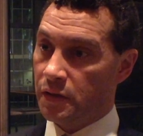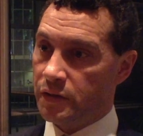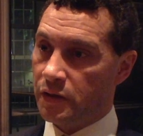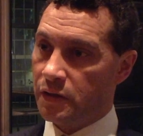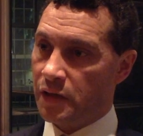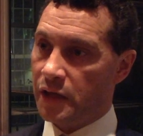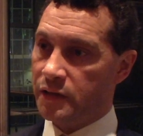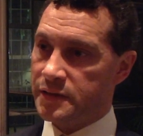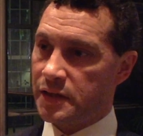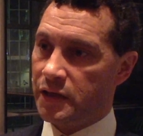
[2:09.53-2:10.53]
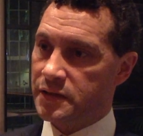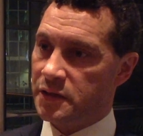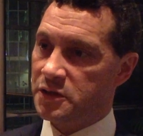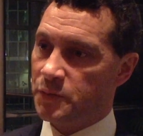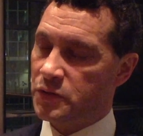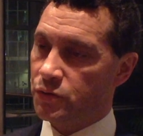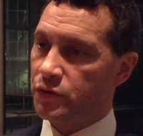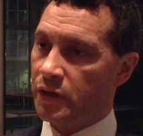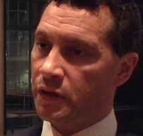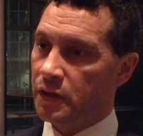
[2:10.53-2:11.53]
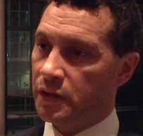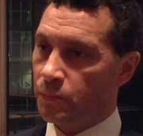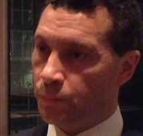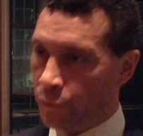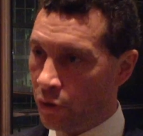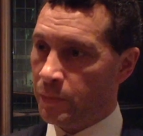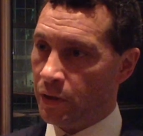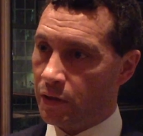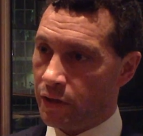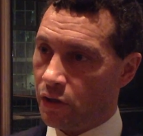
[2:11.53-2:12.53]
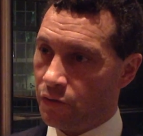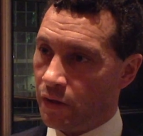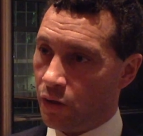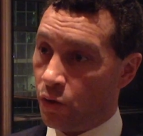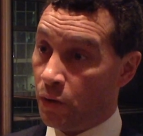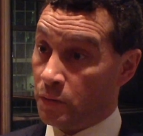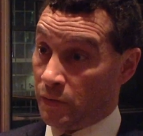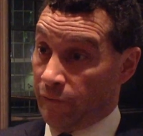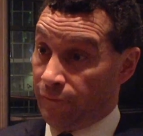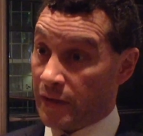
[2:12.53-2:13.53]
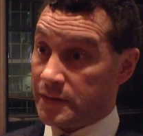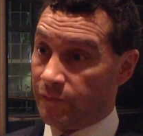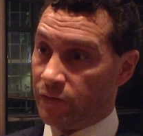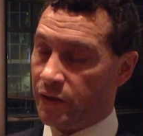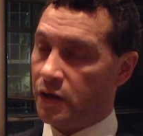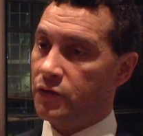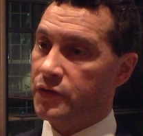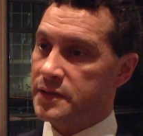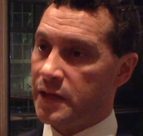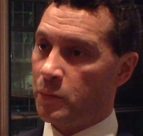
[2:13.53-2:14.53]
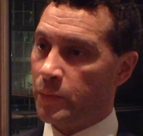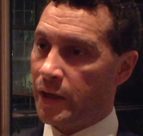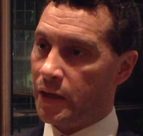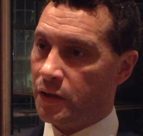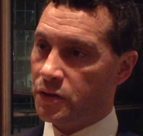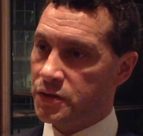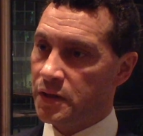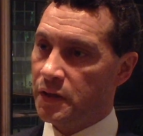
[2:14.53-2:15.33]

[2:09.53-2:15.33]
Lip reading: that neither side seem to be talking permanently on or effectively on the same page.